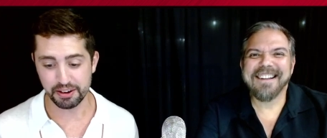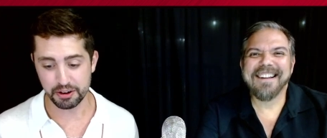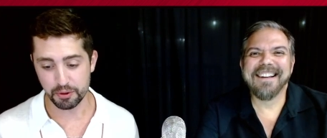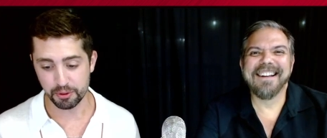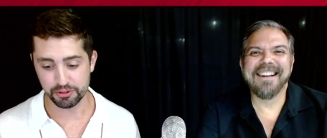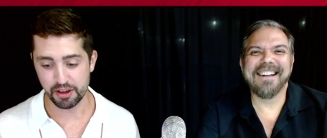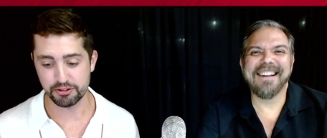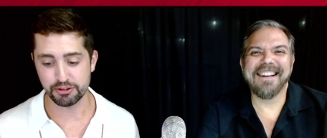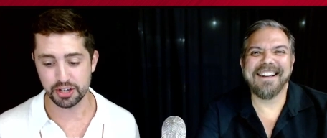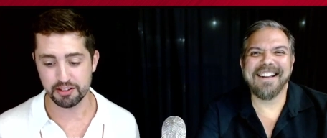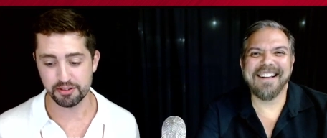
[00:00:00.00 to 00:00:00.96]
Speaker 1: there. You almost lost
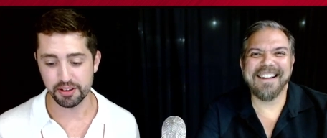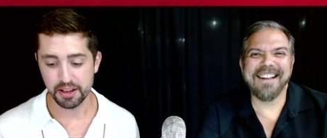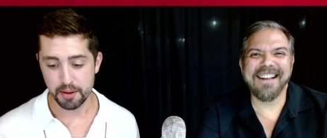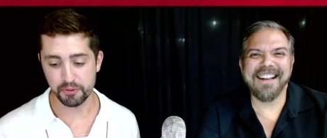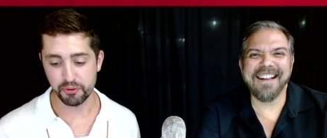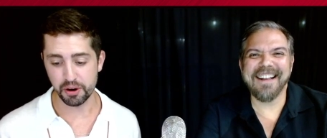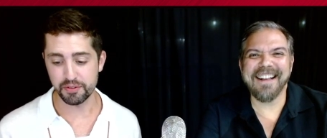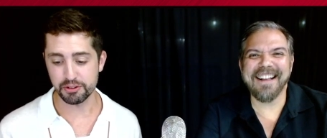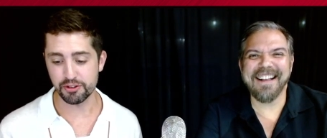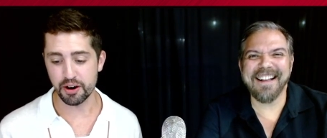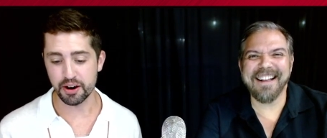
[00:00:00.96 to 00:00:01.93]
your chance before you
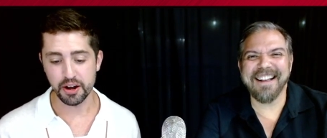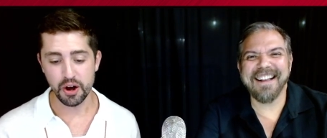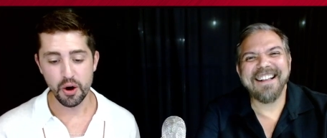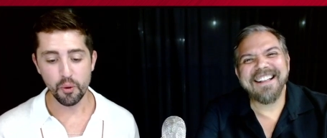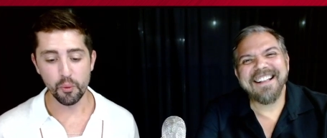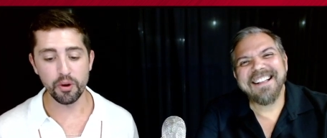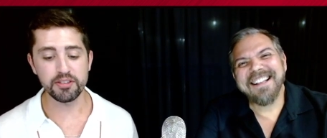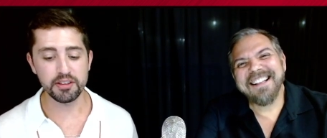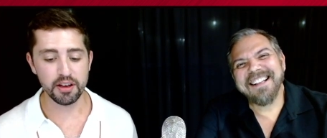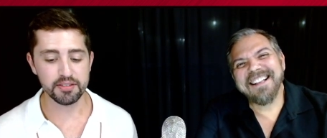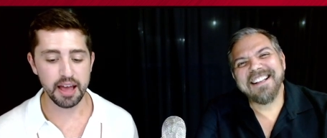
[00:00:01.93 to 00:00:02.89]
even started. Once he
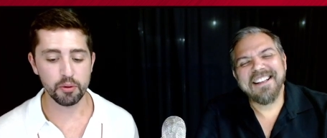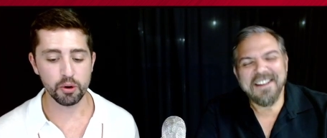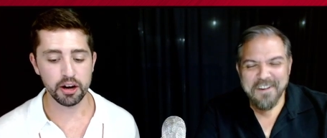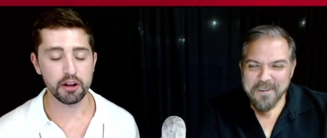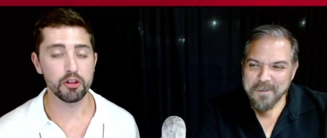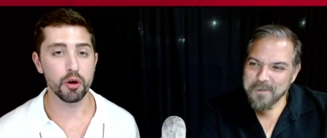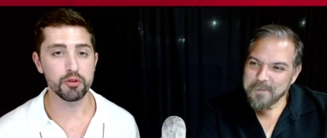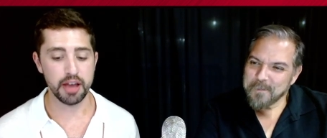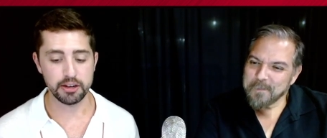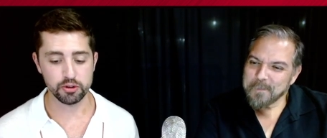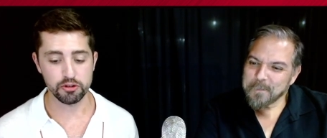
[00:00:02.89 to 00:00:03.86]
does that, we're going to close
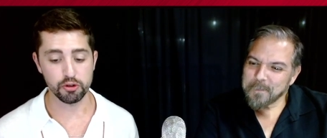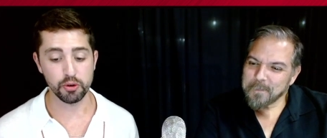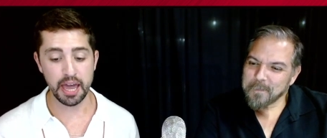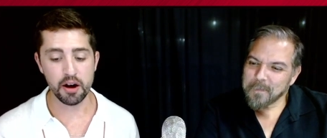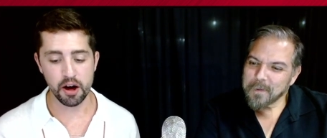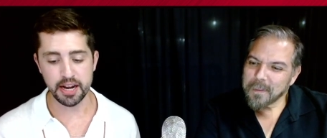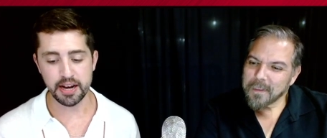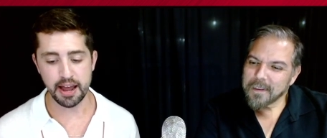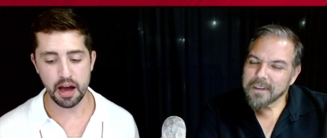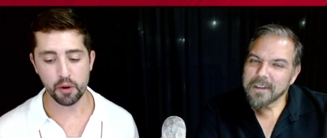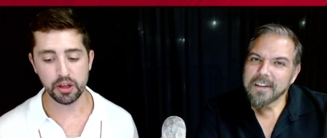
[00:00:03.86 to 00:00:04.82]
entry. So get on it
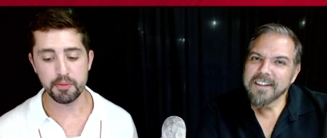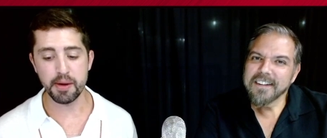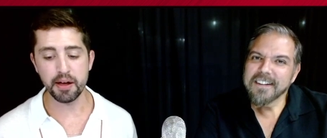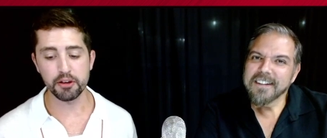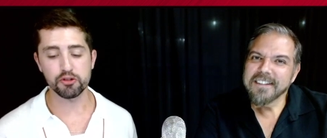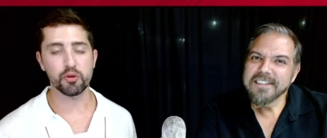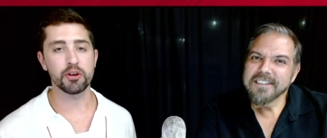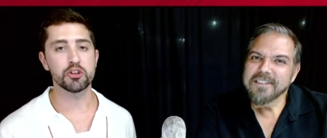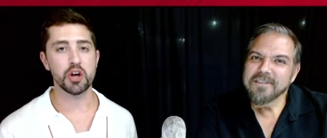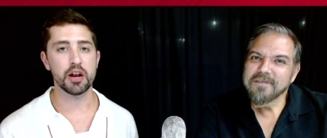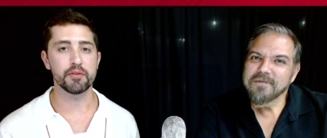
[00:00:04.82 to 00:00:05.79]
now. Email a
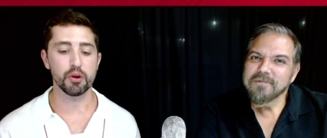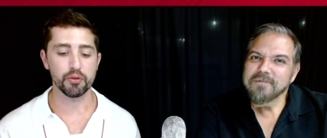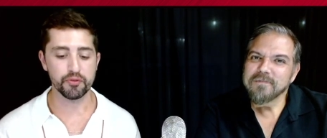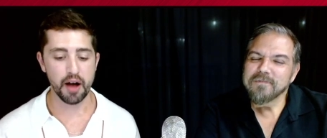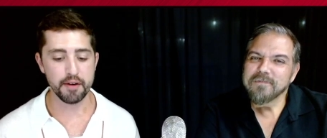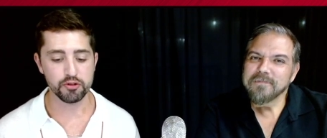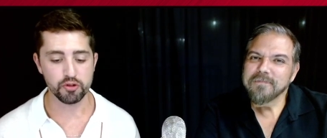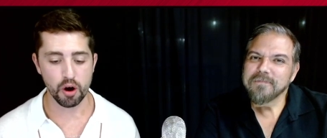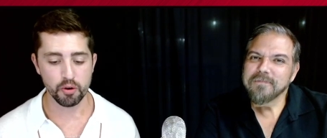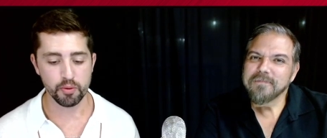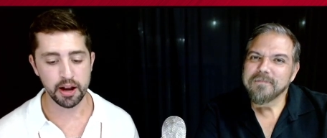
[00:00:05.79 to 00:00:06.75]
screenshot of your
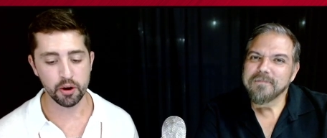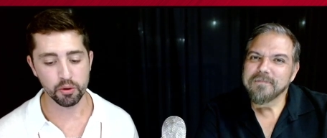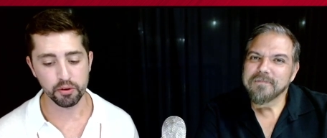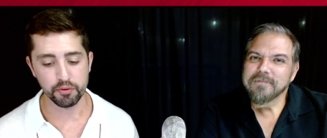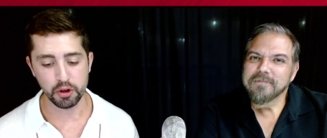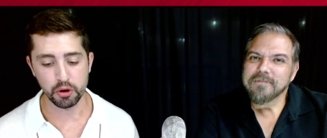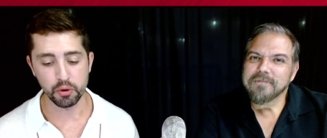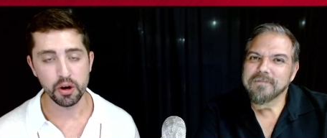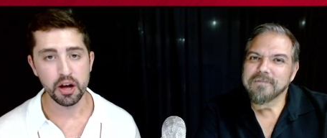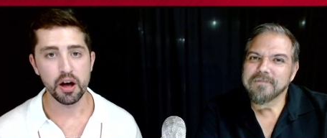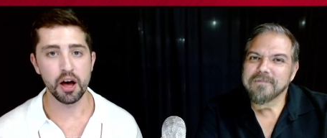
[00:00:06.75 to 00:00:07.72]
5-star rating or
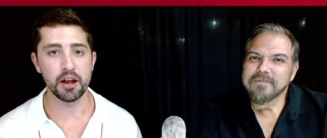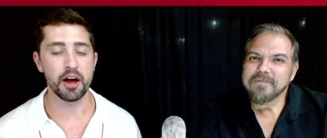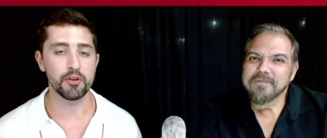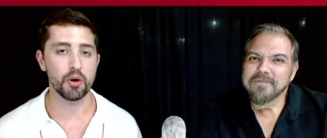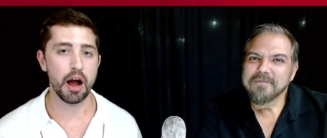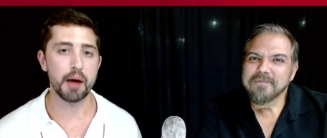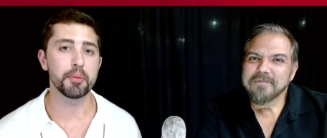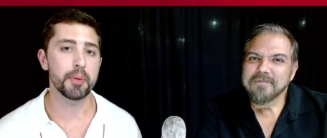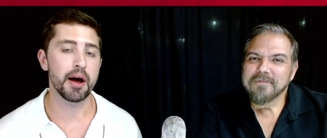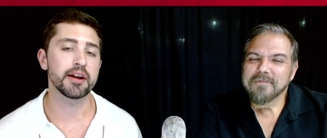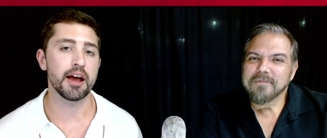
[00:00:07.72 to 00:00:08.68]
review on either Apple
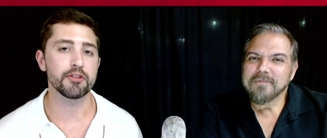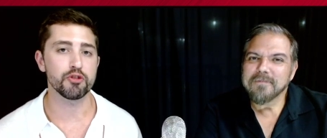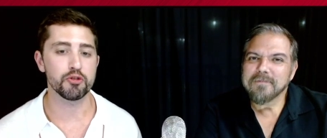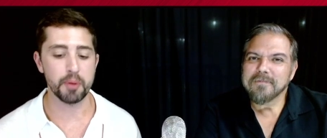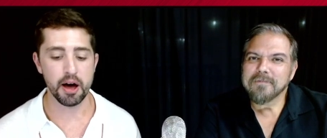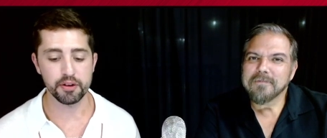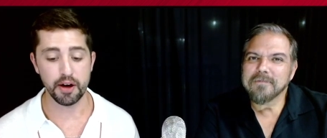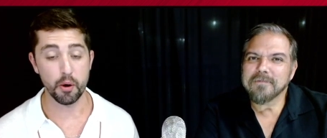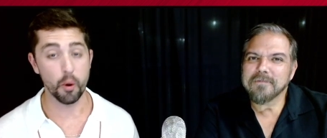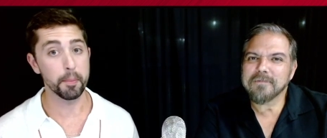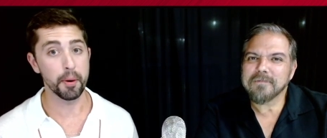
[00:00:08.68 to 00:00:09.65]
Podcasts or
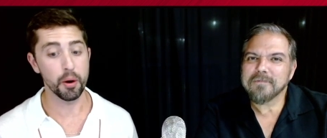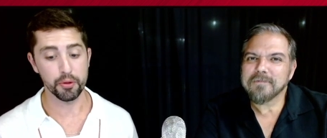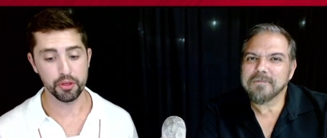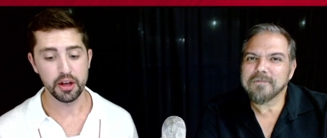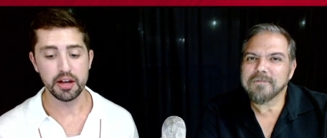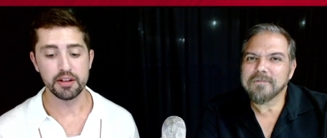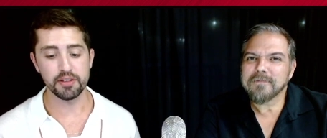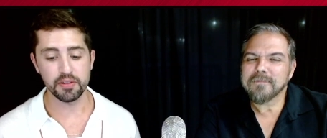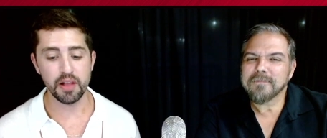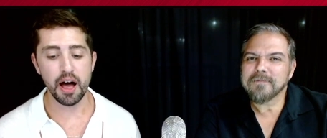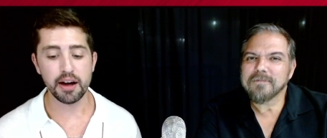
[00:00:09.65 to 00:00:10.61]
Spotify or both
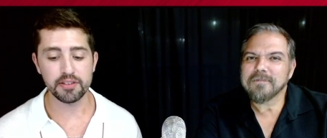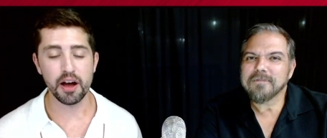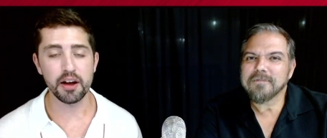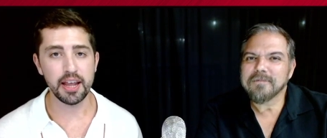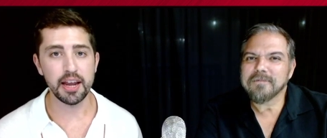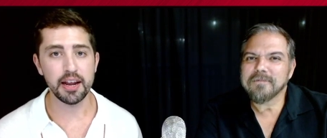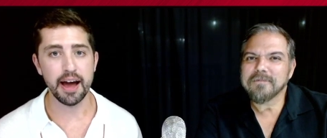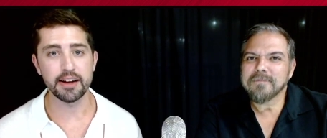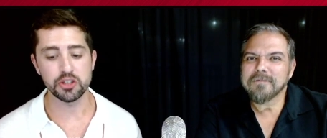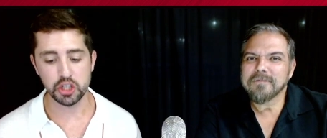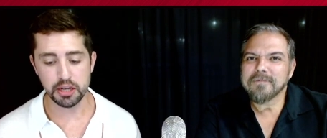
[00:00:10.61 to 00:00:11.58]
to
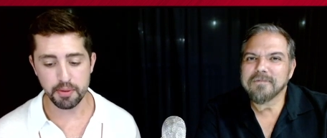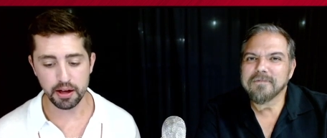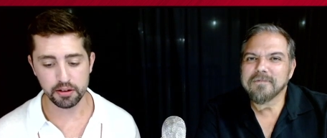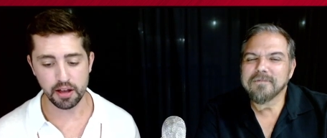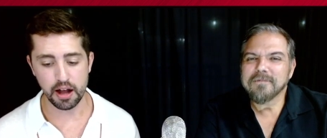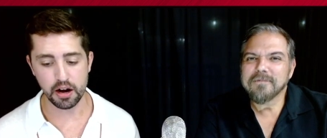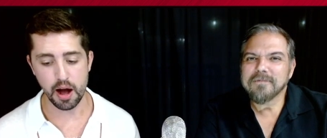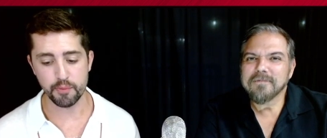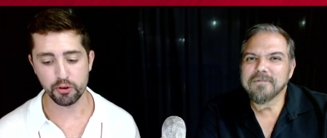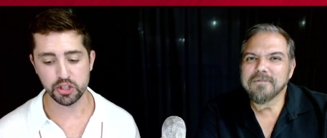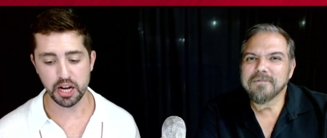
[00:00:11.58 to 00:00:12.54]

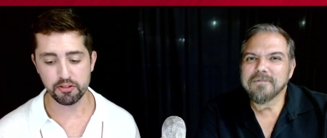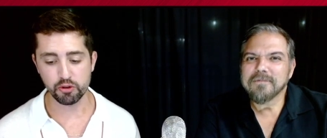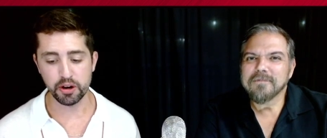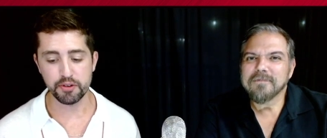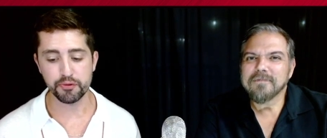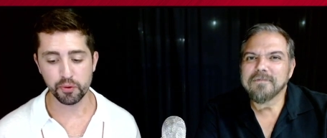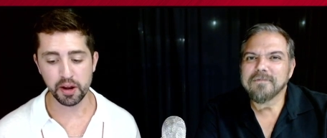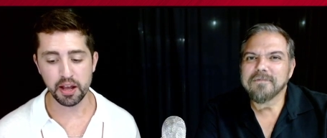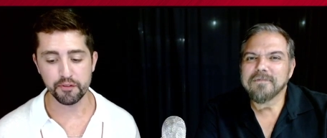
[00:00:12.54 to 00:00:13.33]
LockedOnHeat@gmail.com for a chance to win a free